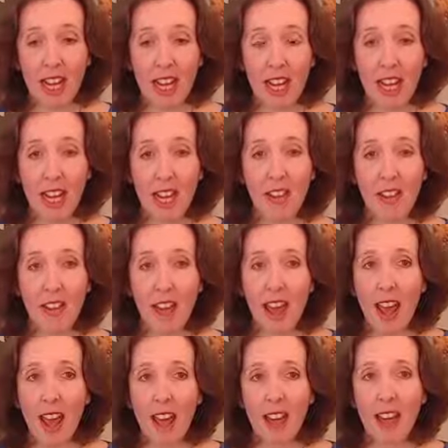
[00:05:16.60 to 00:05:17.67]
Is there
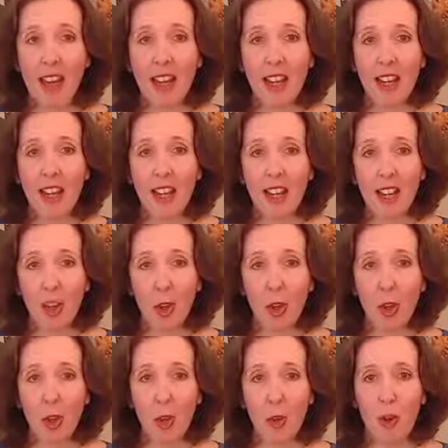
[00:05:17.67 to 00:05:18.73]
anything that you're
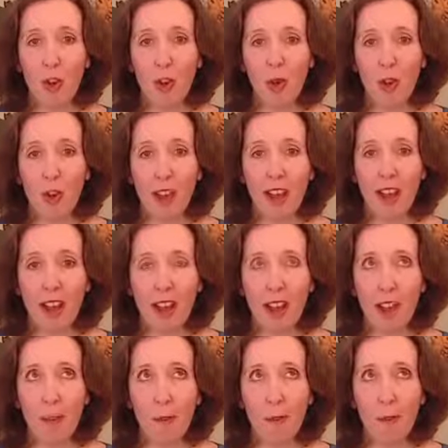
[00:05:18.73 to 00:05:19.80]
doing right
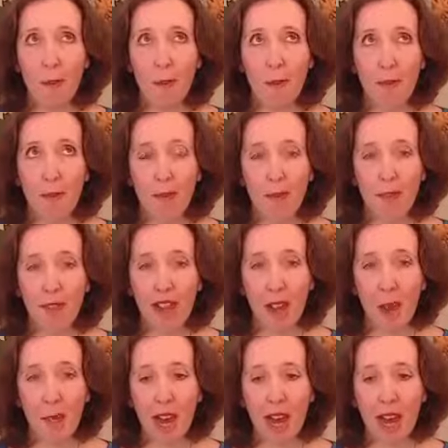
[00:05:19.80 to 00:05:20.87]
now
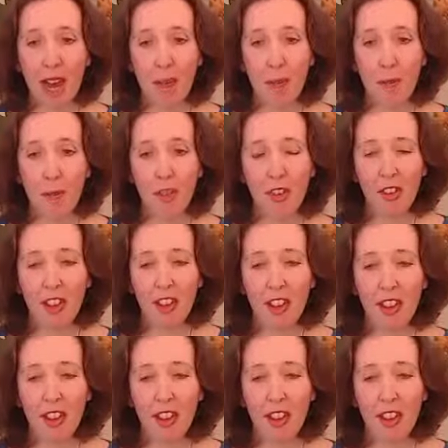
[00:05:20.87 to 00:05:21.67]
that perhaps